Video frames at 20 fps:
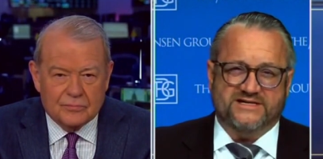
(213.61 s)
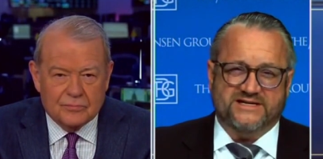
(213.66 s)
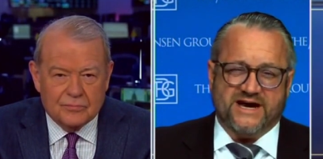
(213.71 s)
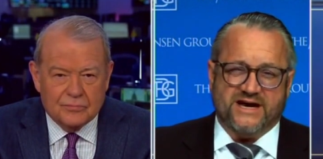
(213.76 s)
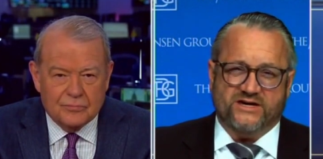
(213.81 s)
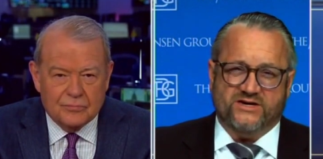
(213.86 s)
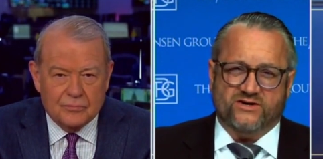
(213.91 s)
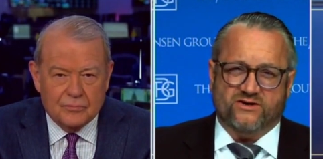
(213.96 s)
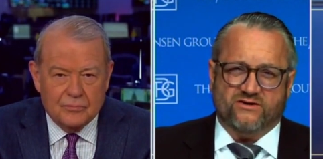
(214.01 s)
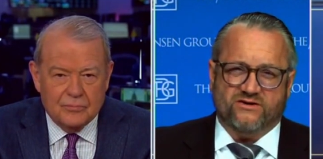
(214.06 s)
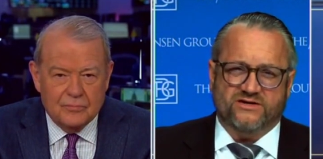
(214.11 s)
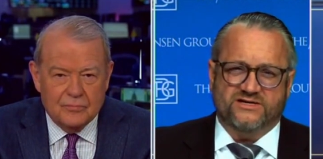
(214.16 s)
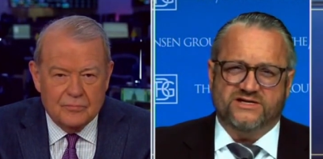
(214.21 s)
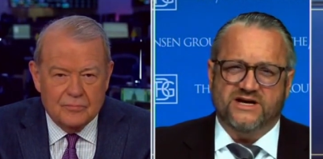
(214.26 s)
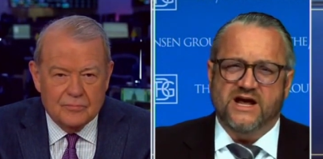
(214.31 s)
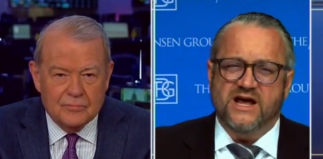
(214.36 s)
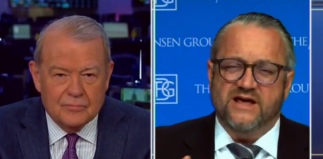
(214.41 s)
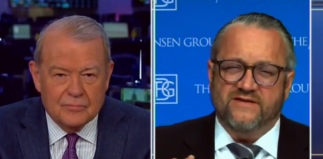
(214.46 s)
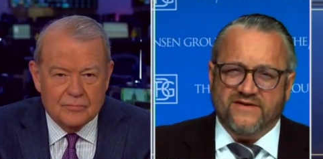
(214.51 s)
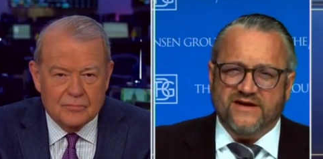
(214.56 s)
Speaker 1: centers.
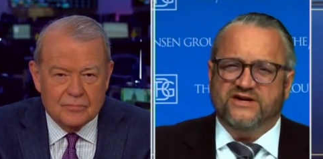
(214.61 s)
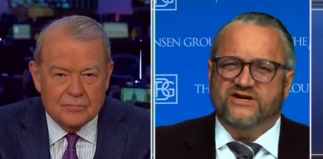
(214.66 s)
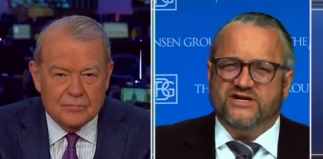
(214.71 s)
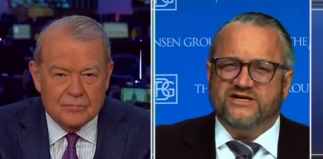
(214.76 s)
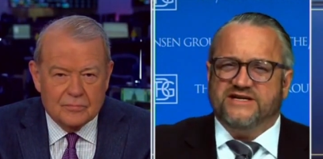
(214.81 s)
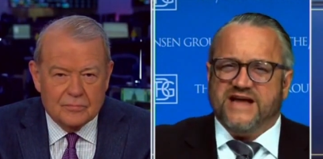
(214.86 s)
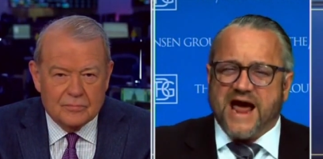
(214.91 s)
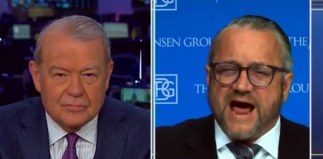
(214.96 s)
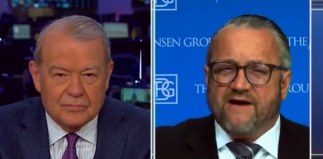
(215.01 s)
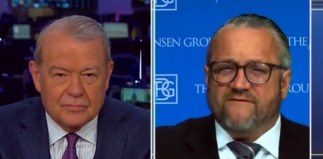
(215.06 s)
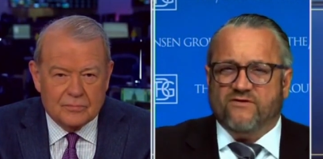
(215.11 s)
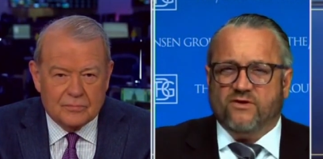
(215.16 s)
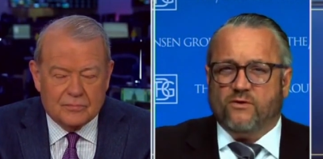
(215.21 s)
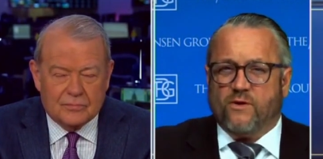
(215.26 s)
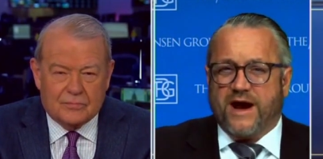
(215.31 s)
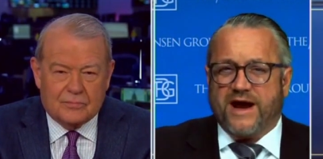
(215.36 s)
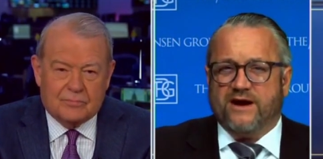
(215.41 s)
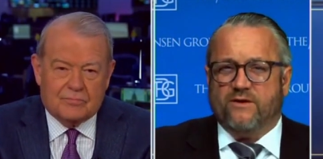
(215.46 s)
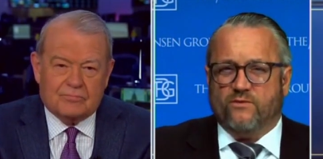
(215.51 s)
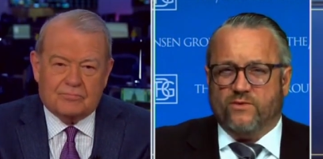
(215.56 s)
They just have
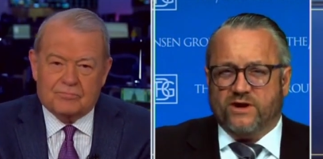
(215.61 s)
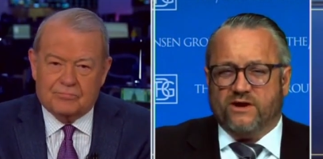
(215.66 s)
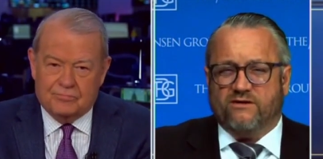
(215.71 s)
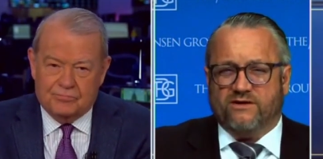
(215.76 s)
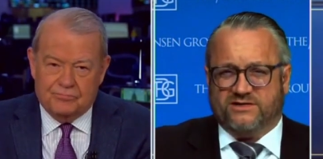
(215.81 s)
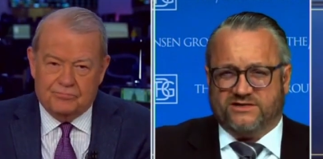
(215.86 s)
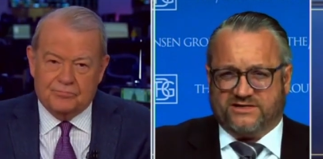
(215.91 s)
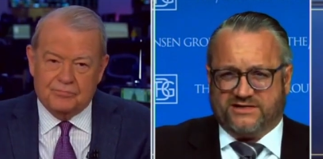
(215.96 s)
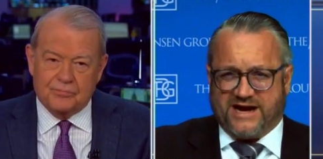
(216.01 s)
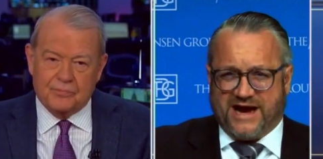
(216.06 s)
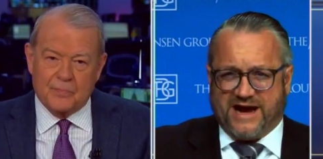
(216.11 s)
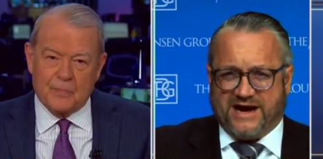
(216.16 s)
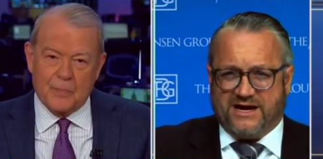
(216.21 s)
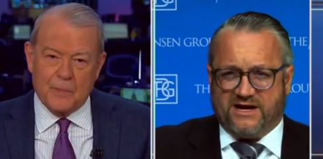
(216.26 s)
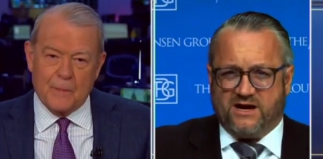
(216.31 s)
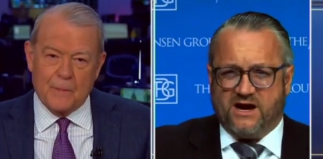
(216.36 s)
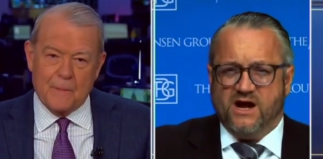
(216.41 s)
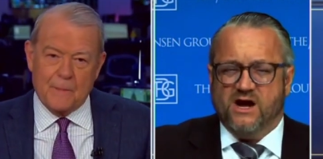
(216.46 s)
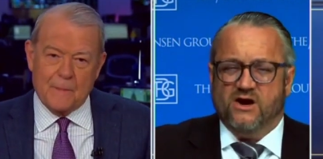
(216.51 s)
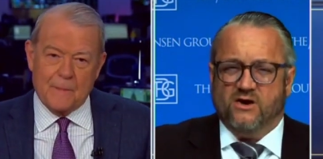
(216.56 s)
great real estate,
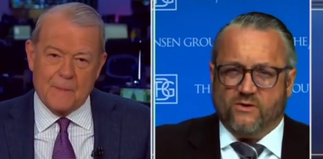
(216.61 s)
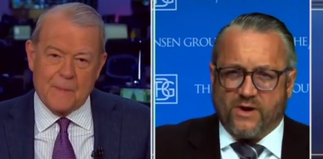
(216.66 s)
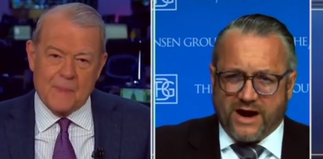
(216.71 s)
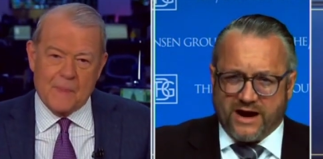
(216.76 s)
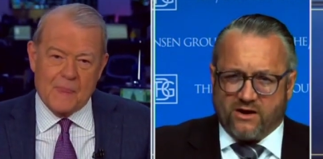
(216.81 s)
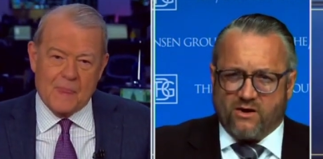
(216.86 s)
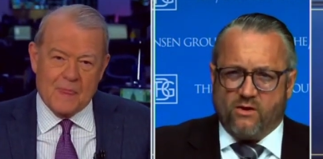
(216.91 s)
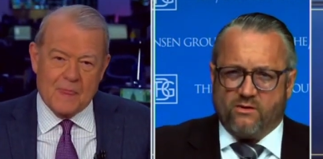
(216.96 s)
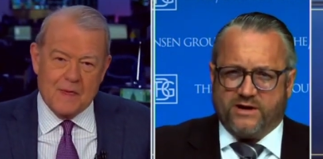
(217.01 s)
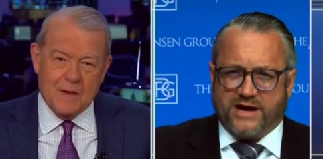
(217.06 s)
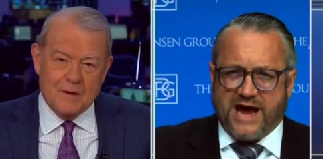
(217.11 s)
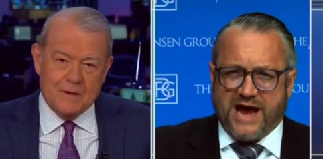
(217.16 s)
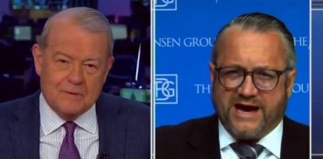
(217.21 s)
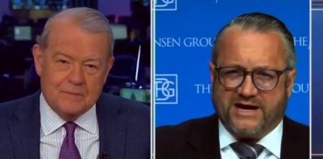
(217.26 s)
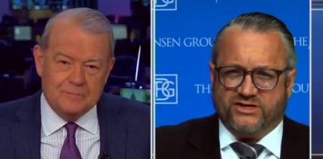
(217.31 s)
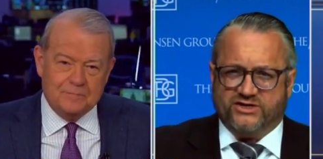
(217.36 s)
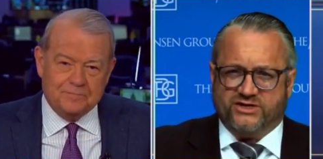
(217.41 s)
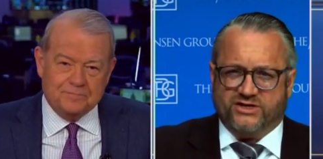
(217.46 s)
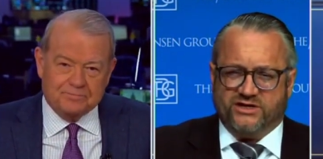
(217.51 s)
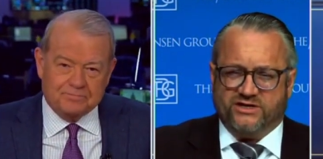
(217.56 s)
great
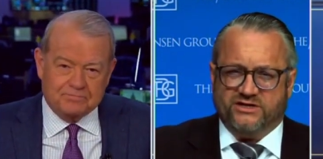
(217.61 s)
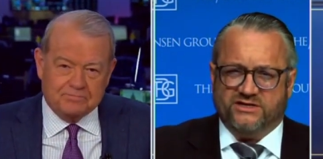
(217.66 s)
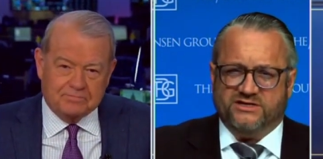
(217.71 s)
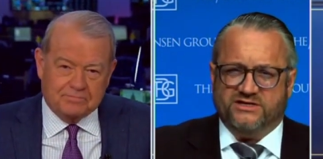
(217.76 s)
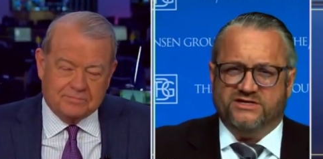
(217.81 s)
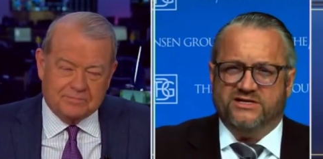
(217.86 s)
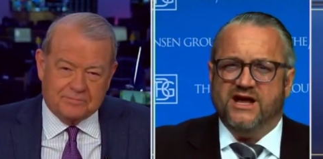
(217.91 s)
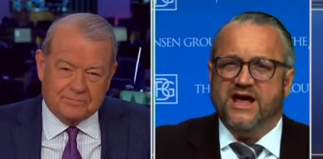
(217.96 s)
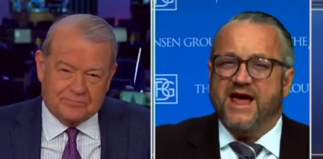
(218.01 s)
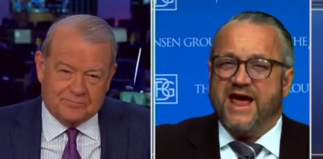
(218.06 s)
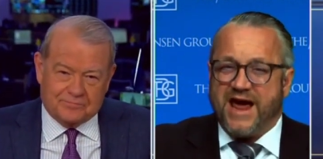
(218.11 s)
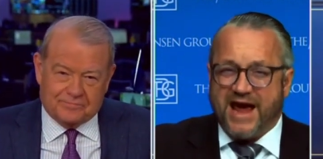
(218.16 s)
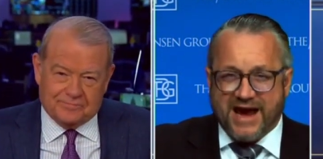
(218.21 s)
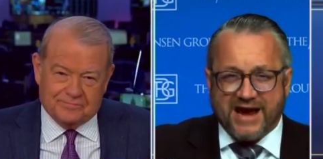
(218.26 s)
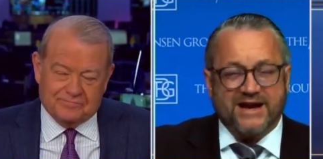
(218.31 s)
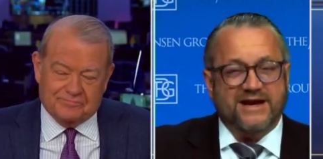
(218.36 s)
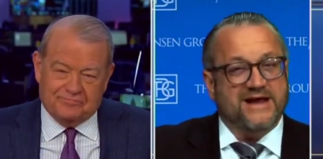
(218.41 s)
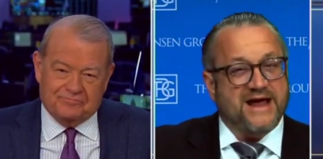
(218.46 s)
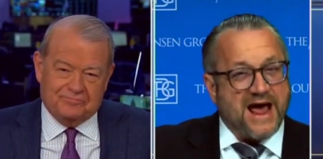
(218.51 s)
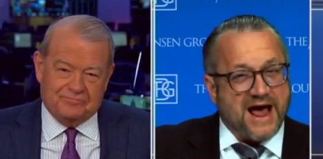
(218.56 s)
locations,
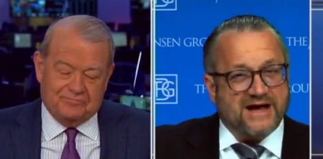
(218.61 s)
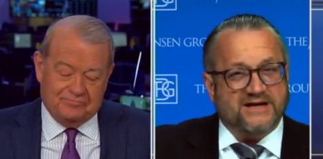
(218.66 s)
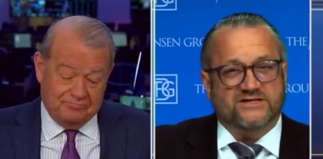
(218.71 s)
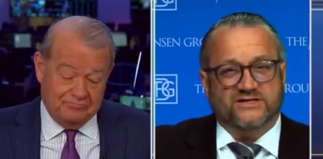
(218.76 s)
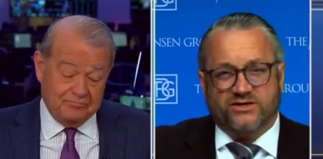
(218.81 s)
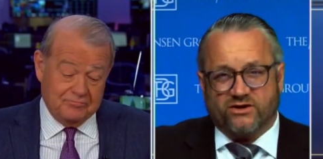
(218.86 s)
and yes,